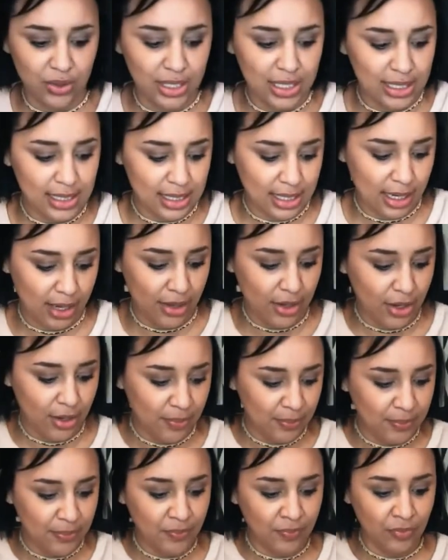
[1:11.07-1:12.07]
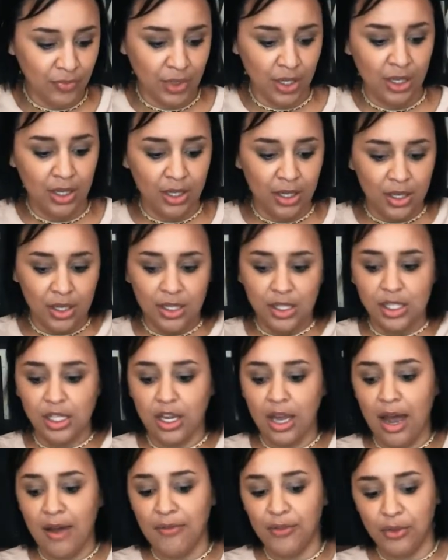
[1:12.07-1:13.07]
it together. So
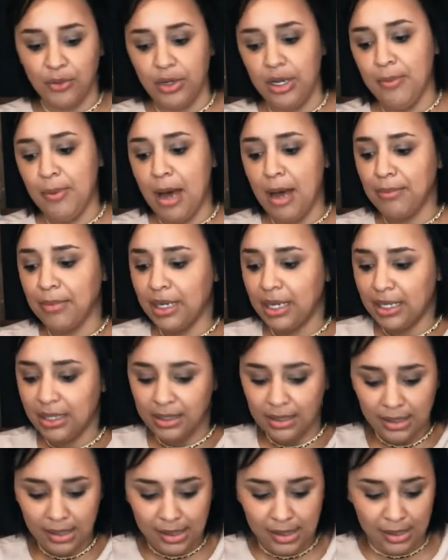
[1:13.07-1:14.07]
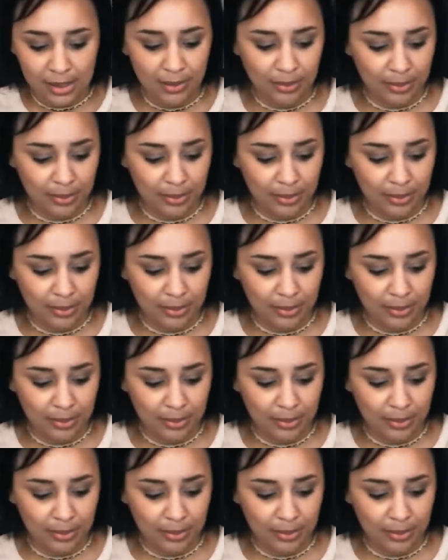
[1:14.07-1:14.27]
you have 3 pumpkins,